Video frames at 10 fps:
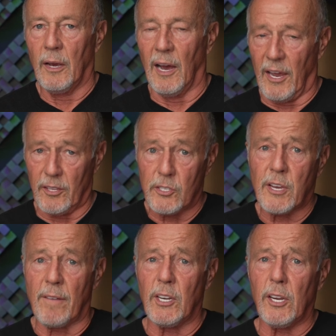Hi, this is
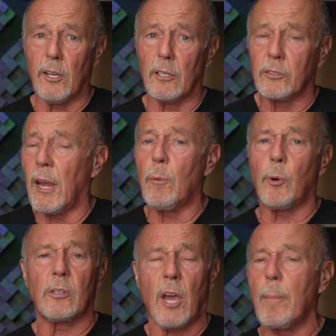Kevin Deal. Today we're
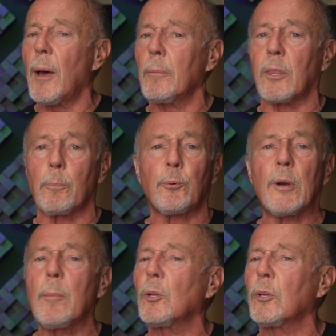going to talk about the
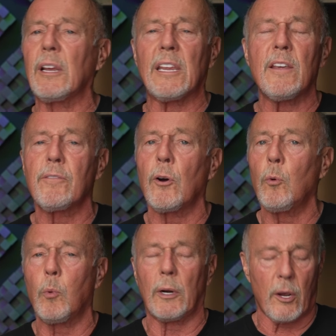PrimaLuna
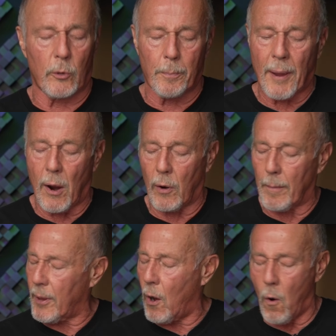EVO 100 Power
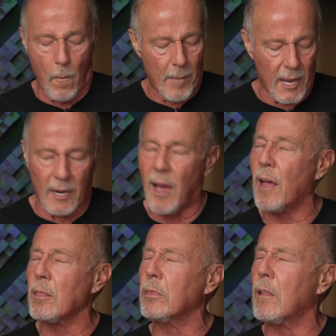Amp. Oh man, I
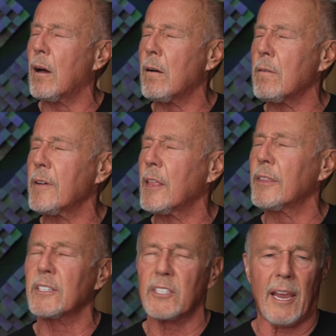love
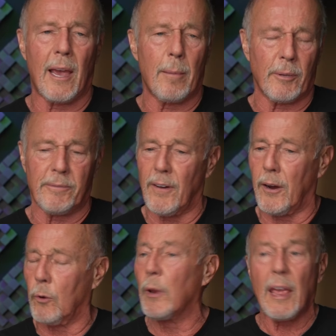this
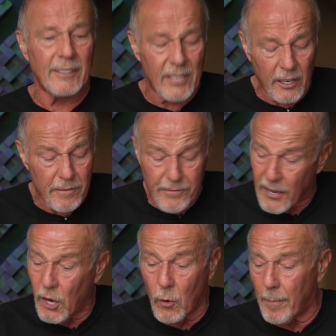amplifier. We hadn't done a
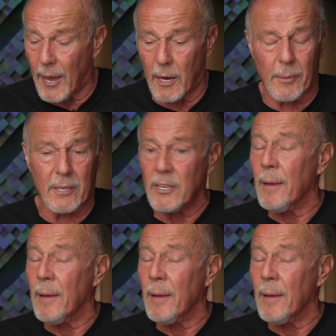video about it because